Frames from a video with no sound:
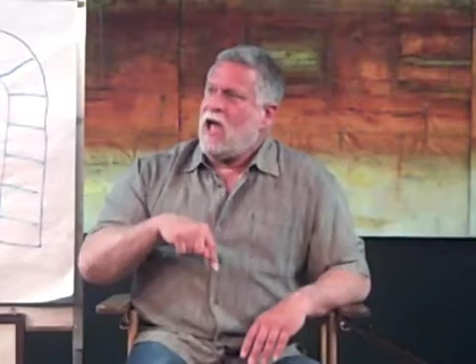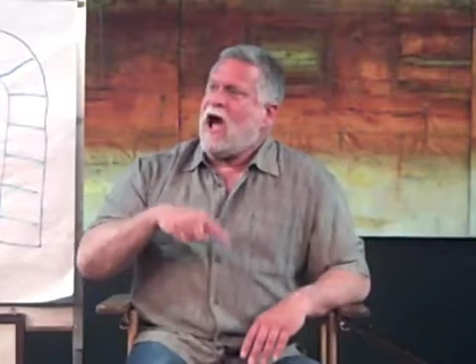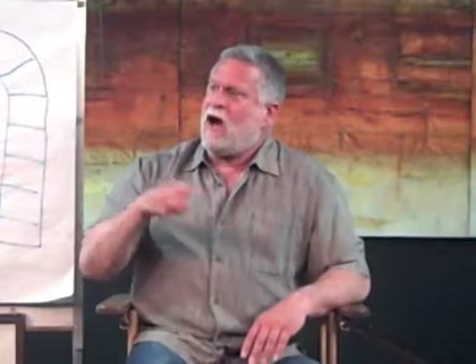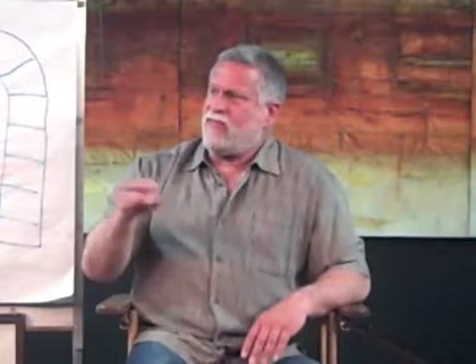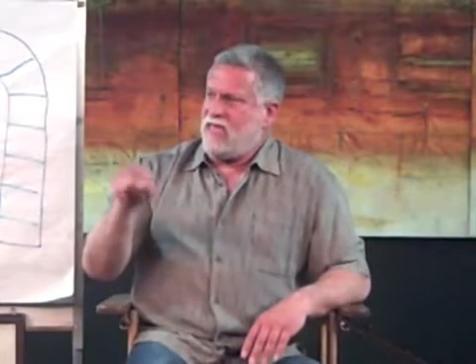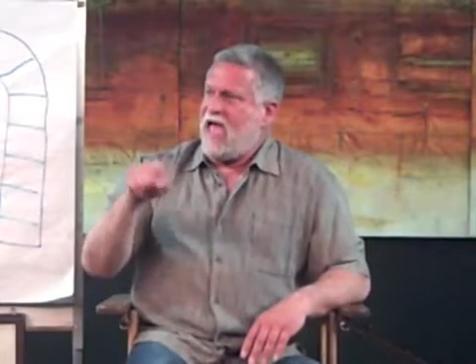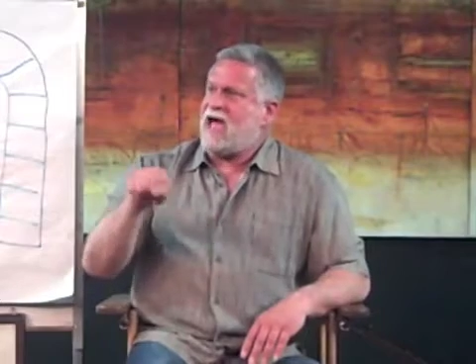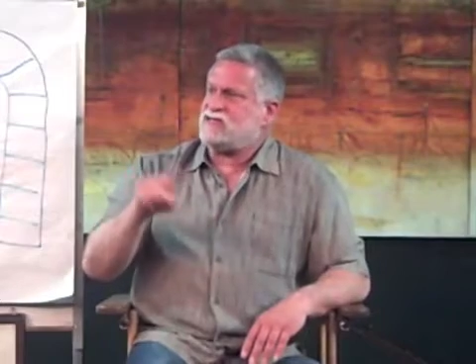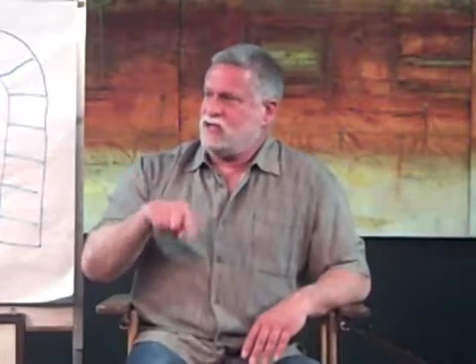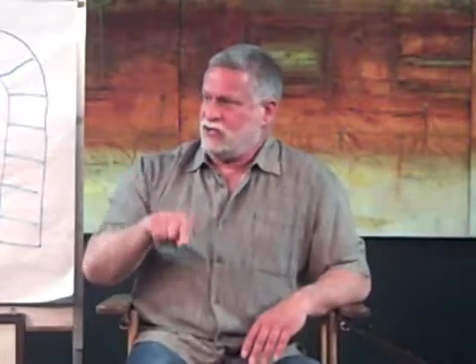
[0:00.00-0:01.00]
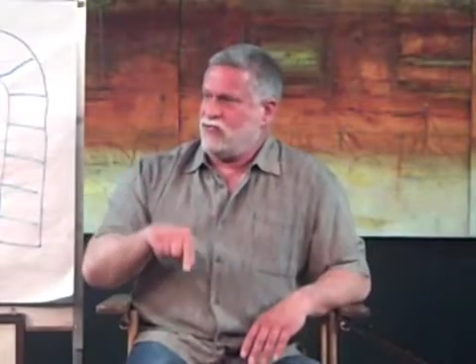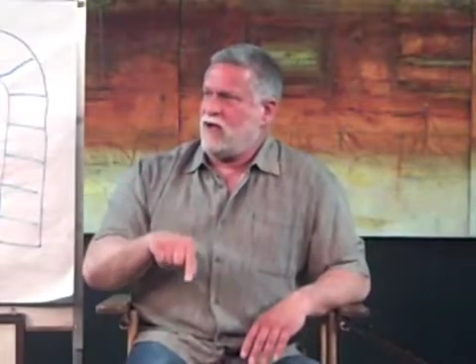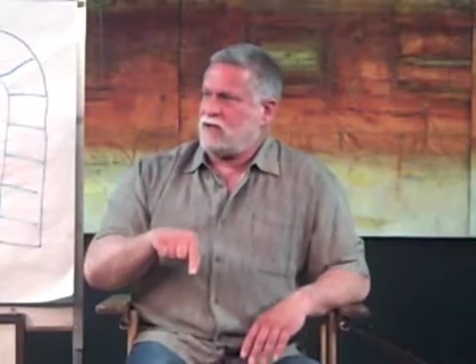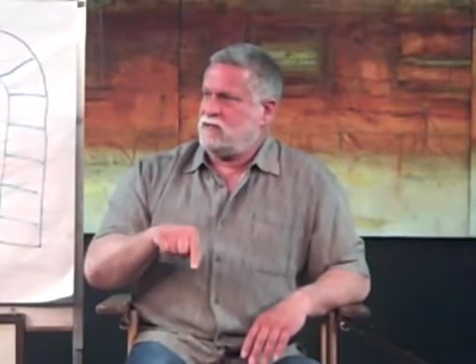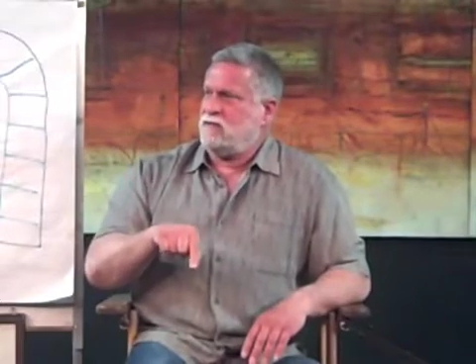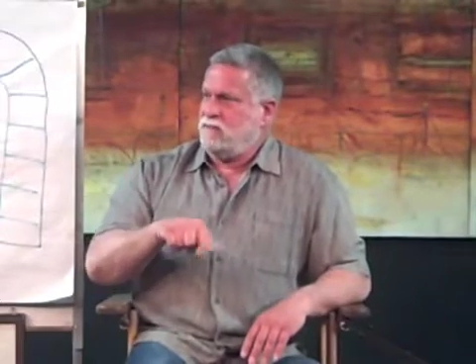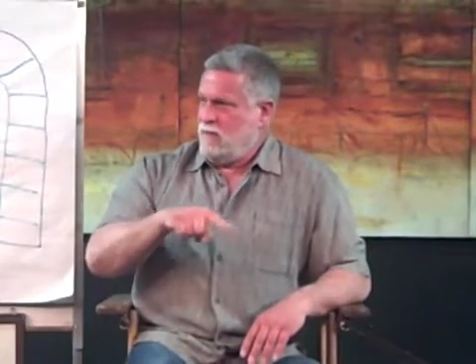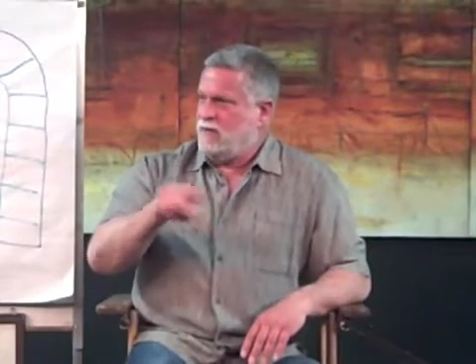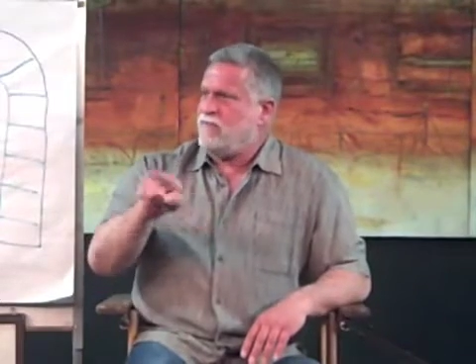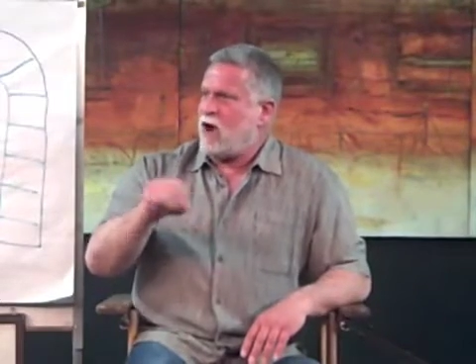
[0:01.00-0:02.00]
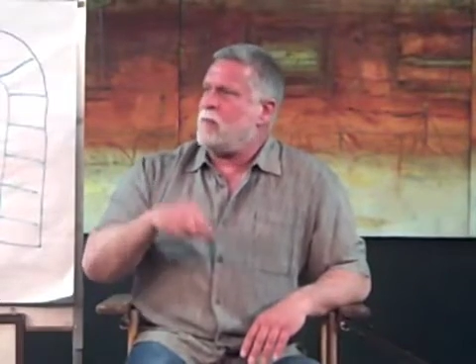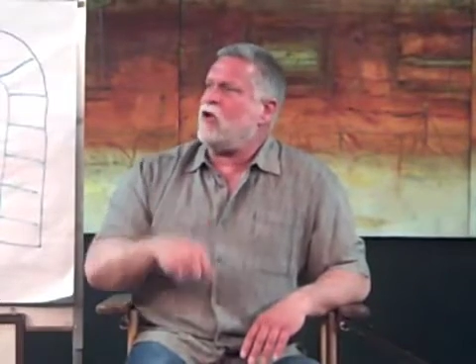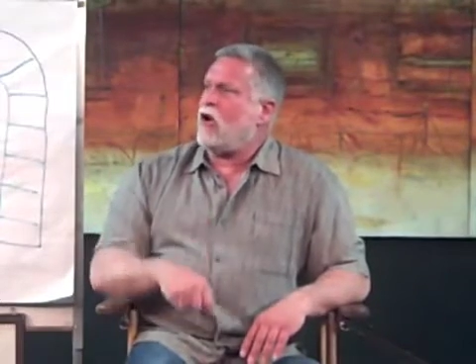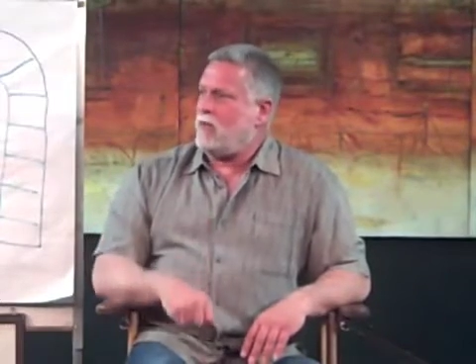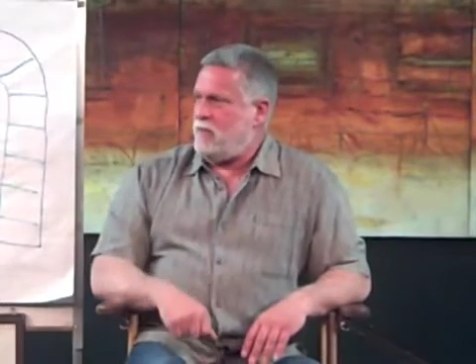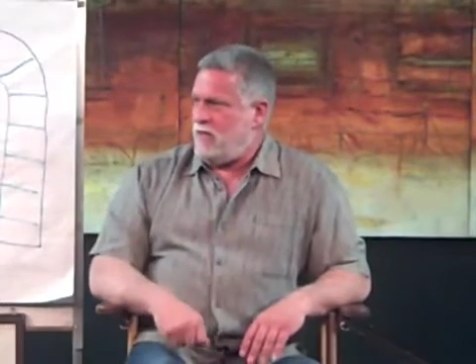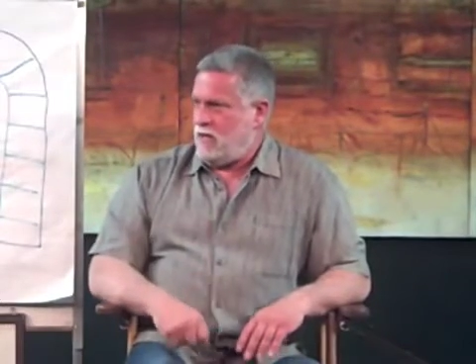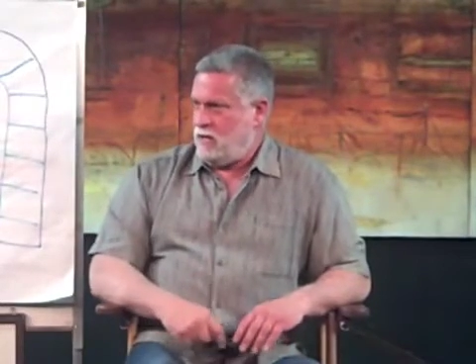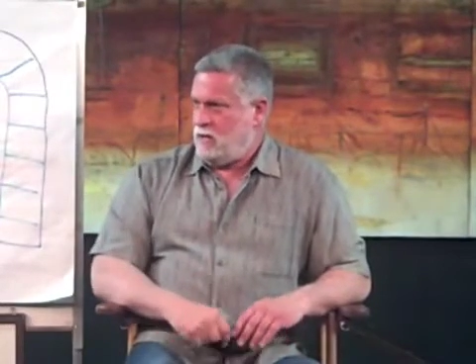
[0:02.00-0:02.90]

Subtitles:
how the casting environment ought to be.